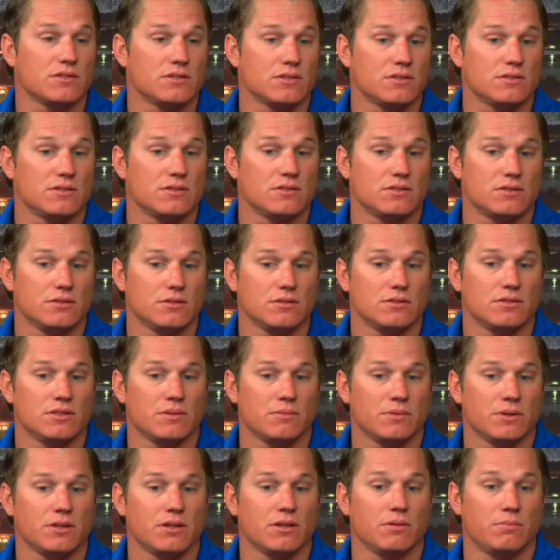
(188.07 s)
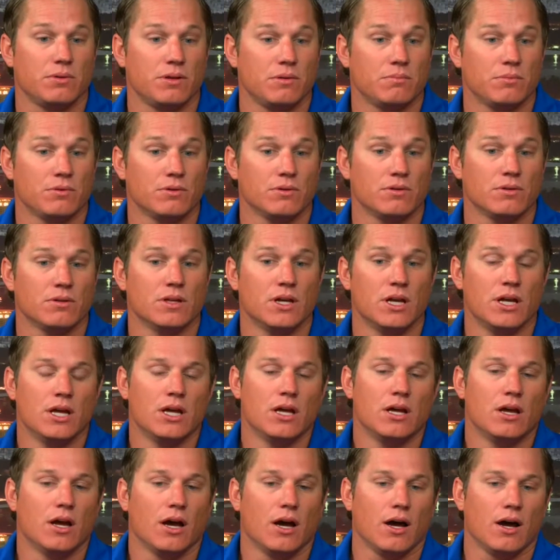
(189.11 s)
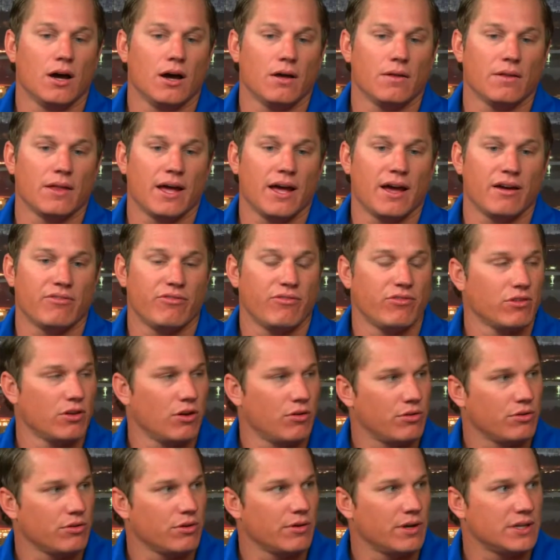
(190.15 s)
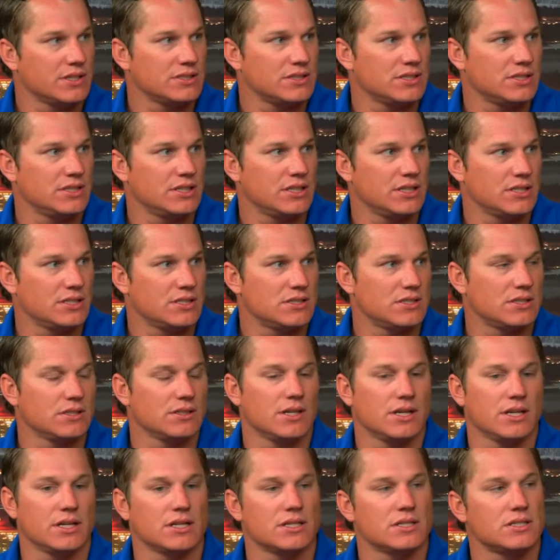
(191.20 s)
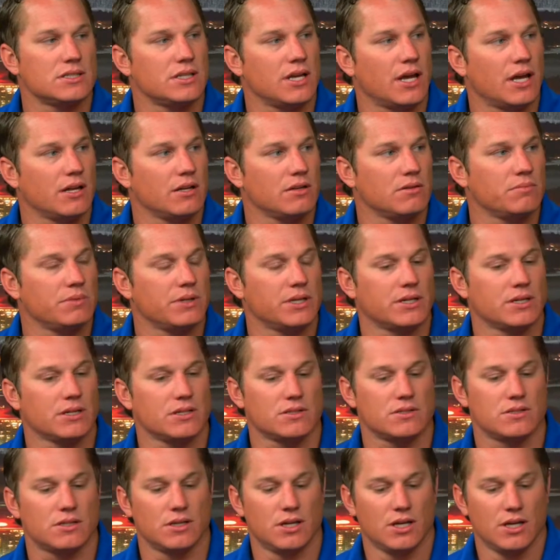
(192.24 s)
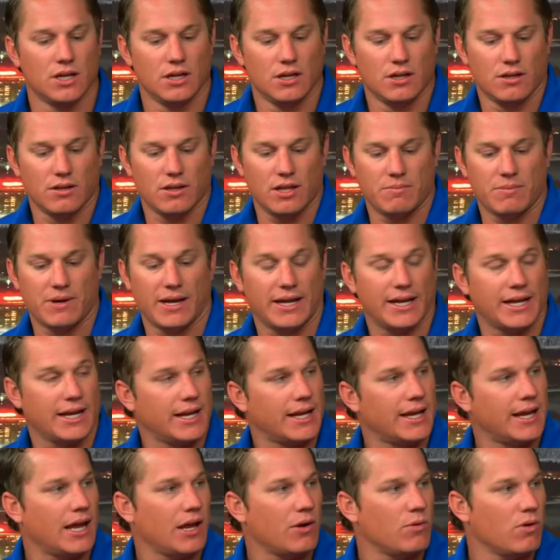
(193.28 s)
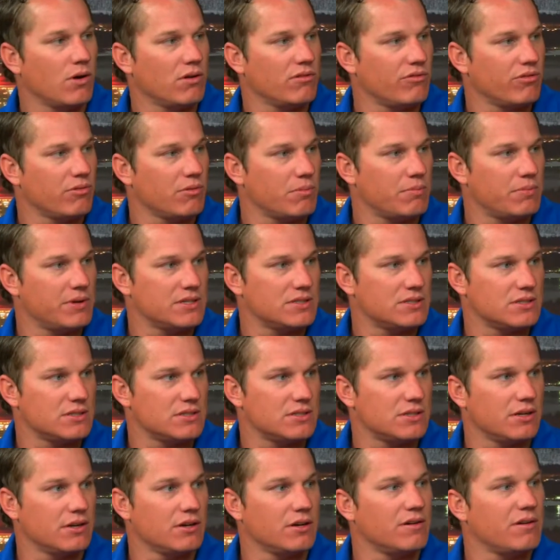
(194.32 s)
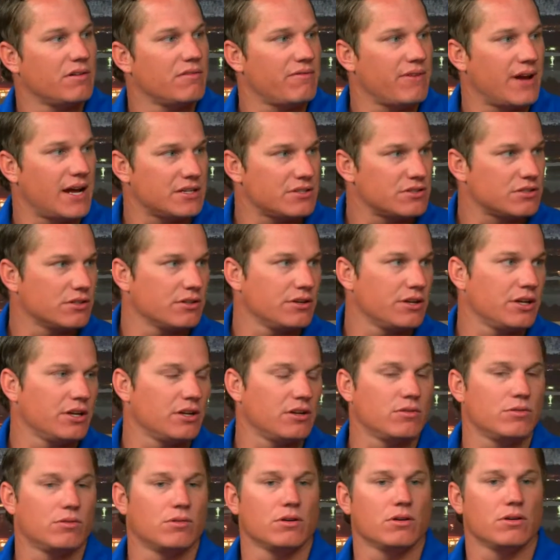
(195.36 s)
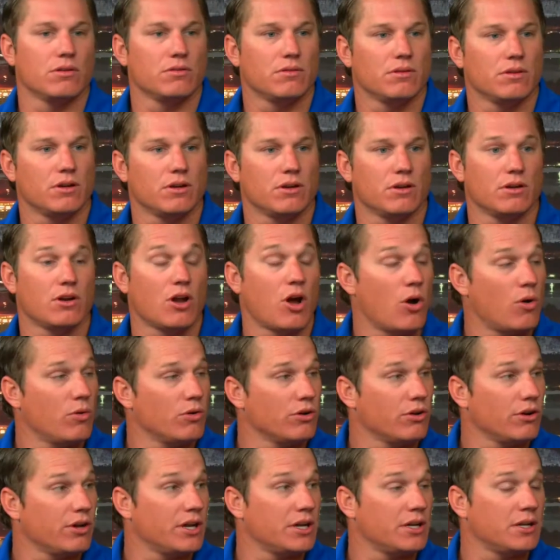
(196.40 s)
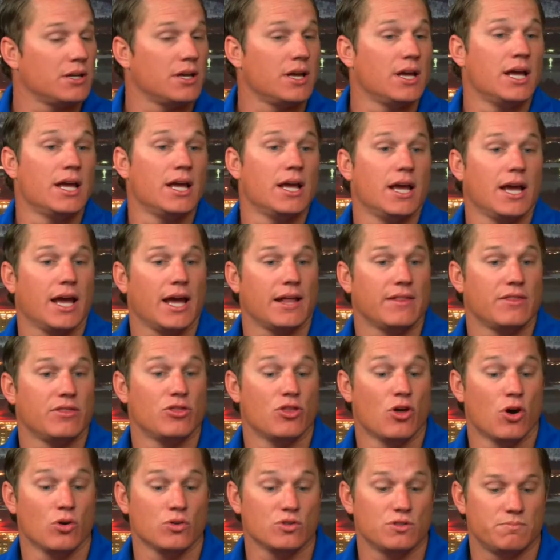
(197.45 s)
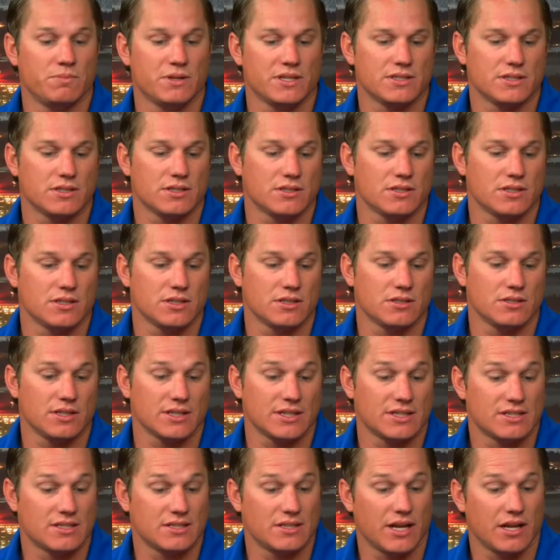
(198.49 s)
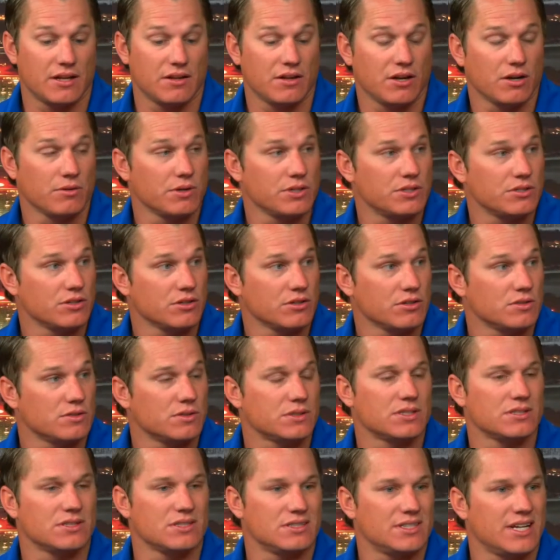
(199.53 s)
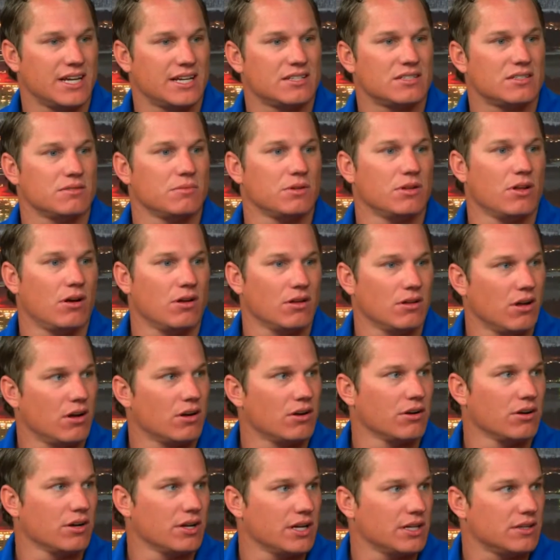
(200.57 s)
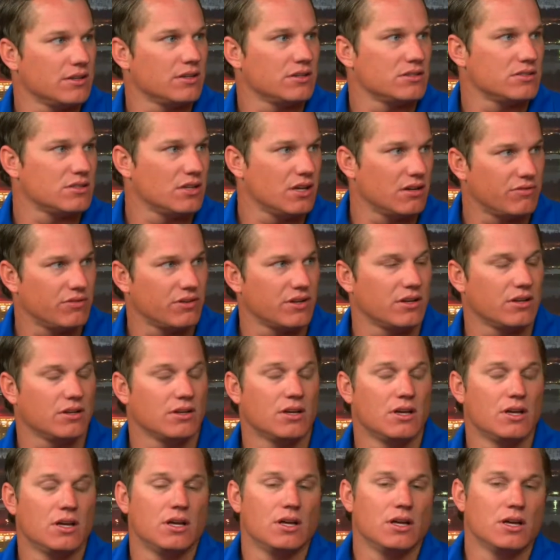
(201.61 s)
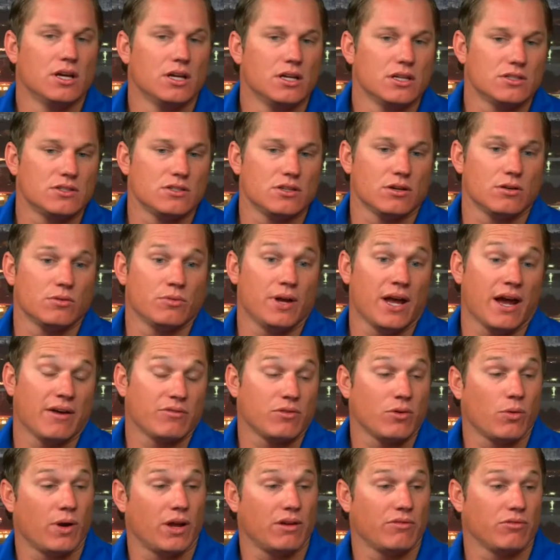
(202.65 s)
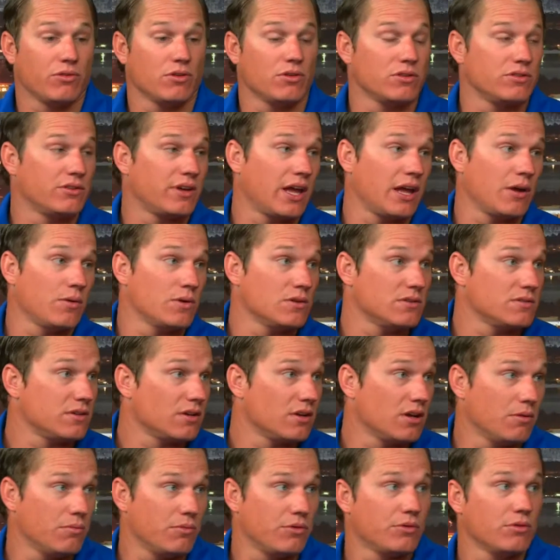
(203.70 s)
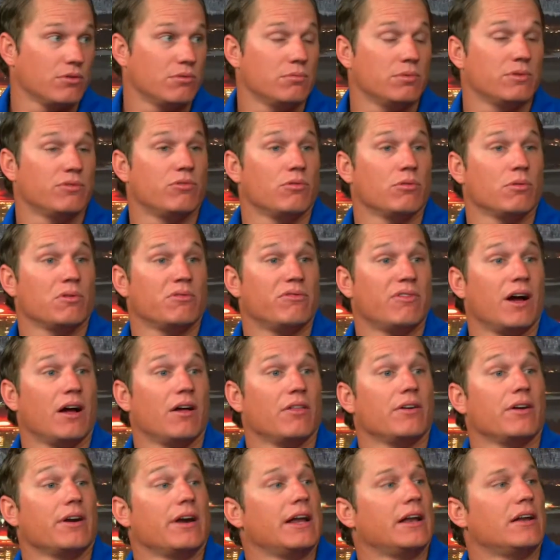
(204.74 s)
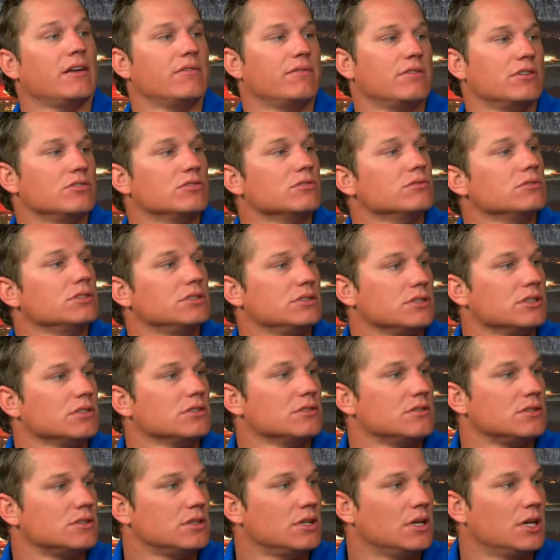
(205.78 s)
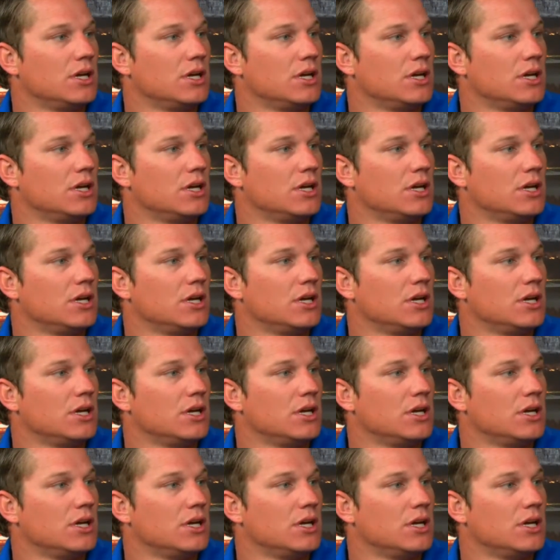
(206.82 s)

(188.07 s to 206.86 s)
It's typically people uh, that have flow through entities that extend because they might get a K1 from a business they're an investor in or mm-hmm. they're an owner in, and those businesses extend their returns because it takes them a lot longer to get their stuff in. So we have to wait for those K1s to come through before we file their individual returns.